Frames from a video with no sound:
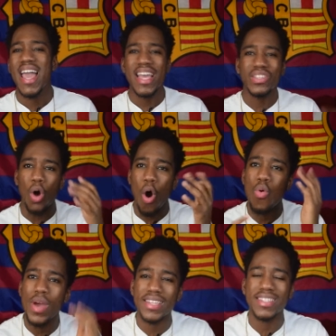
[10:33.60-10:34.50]
it's
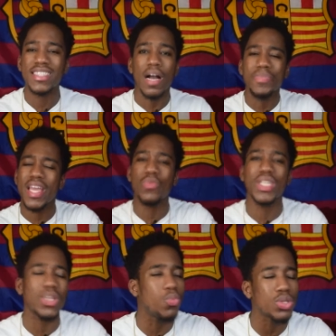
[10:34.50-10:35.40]
always something.
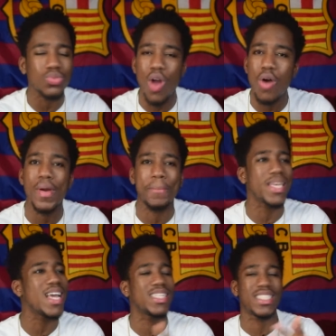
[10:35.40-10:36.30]
Which, what's wrong with
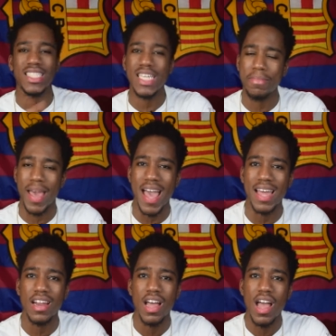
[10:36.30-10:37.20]
P S G,
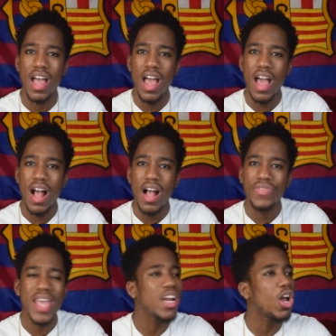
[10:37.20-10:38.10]
man?
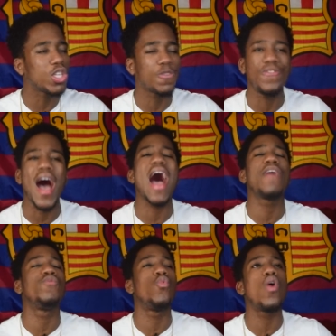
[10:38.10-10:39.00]
They lost
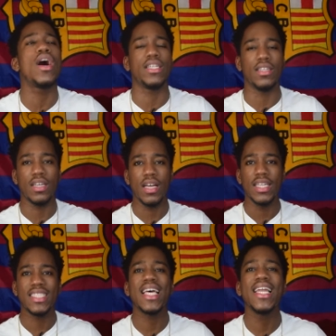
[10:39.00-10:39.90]
five one
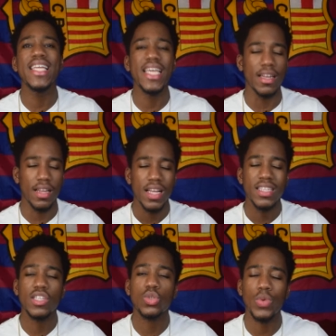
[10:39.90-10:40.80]
to Lille
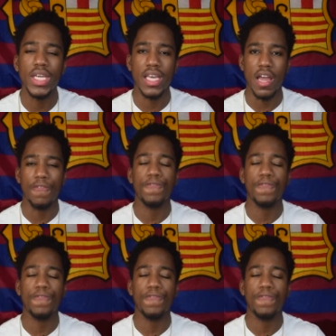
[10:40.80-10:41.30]
this weekend.